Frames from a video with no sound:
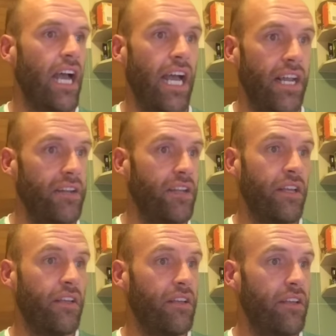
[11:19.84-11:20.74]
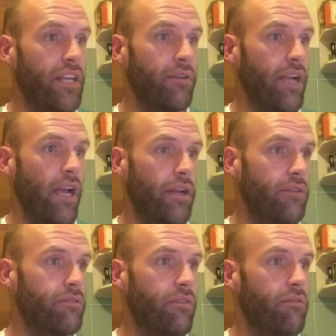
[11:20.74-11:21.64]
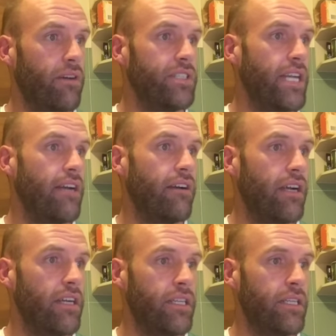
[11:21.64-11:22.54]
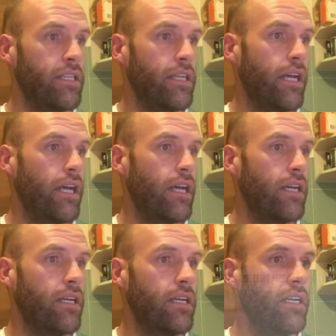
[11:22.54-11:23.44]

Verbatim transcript: and here we go. Fonterra and uh,